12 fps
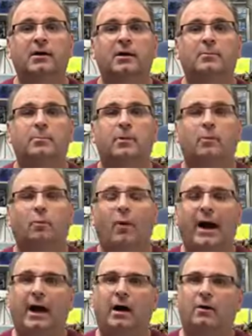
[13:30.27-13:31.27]
But
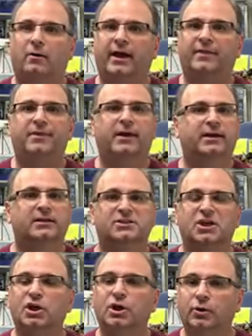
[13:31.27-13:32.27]
wow, that thing is
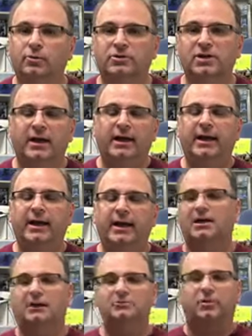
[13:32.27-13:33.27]
huge. It
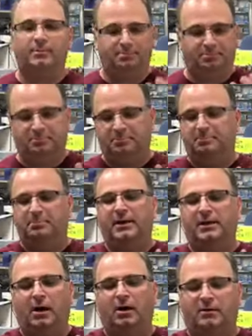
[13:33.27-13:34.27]
actually comes with a
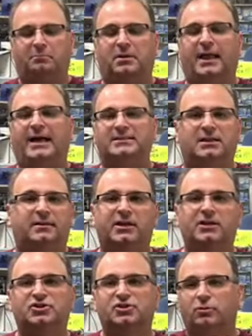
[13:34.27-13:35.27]
big hunk of plastic that
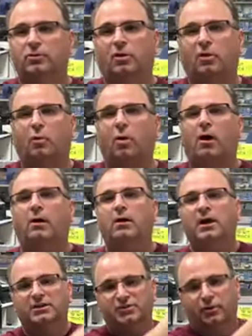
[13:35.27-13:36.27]
you screw to the wall
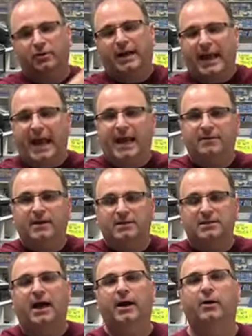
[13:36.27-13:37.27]
so you can hang the
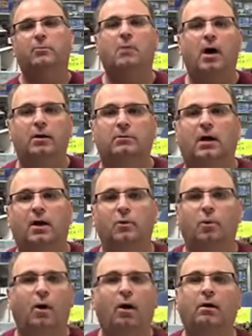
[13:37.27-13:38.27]
entire model on the
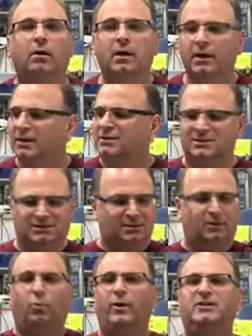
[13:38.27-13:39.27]
wall. Because
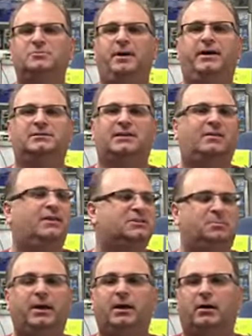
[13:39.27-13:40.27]
the wingspan is like this
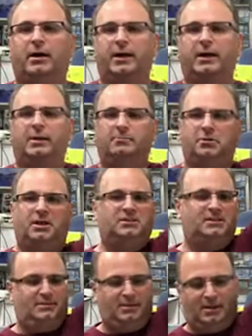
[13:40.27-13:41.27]
big on it, and plus,
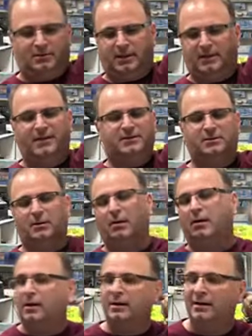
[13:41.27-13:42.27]
like this
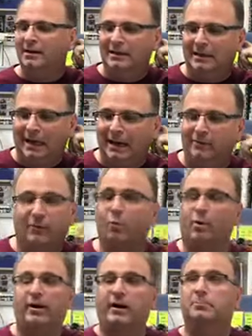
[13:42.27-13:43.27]
long. I don't know
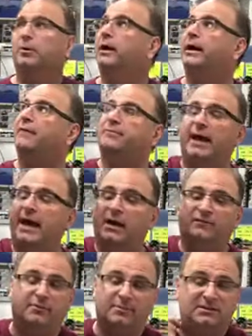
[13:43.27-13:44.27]
where I'd put it. I'd have to hang
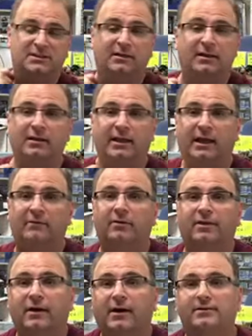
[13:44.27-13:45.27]
it from the ceiling like
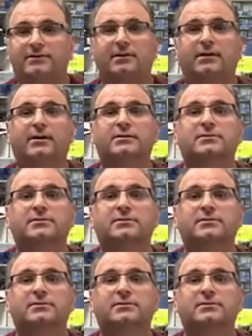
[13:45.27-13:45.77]
everything else in here.